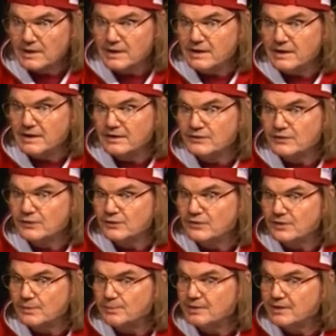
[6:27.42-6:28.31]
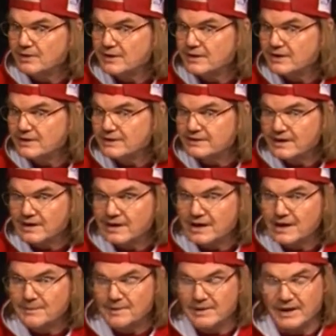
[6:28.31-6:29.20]
Is there's a period of
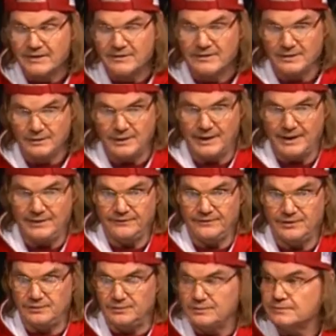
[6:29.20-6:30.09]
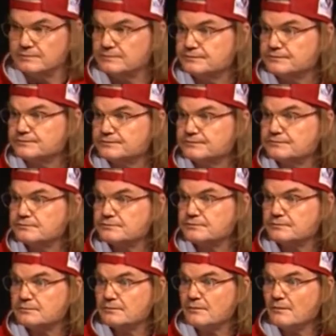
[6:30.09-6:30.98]
time, and I still have to,
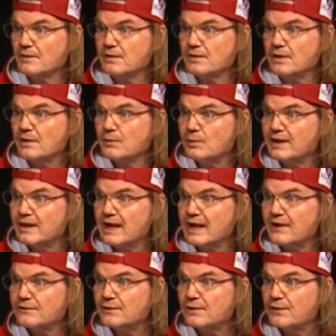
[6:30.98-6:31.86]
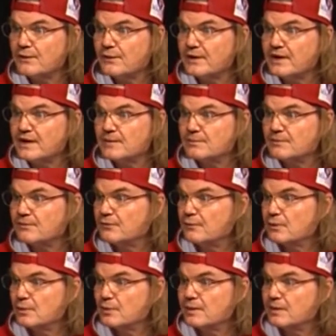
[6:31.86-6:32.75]
that we have to think
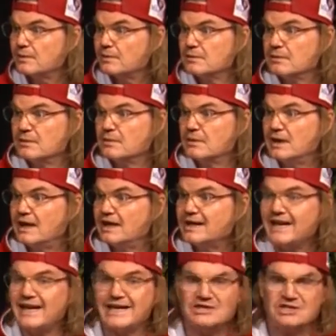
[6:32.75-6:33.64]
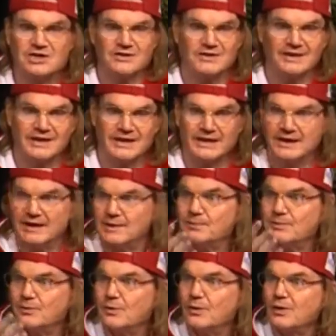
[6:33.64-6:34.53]
before I can't just get
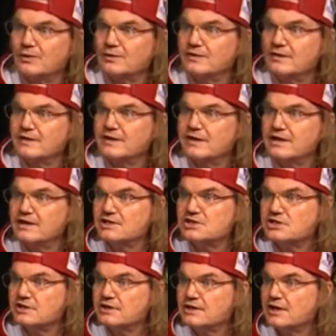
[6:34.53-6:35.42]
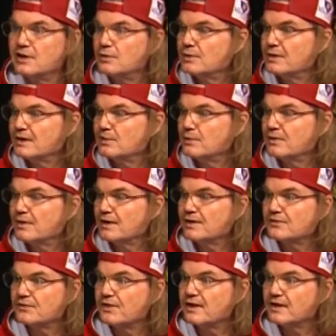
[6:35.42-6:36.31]
up and walk to the kitchen and go get what I
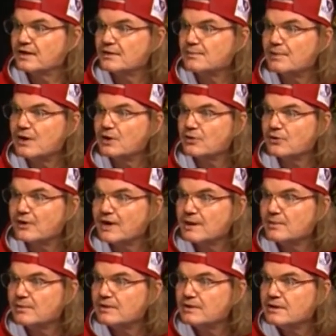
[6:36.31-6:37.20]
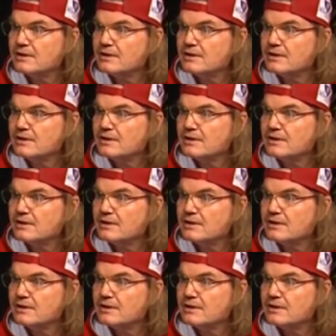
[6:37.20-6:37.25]
was thinking about grabbing.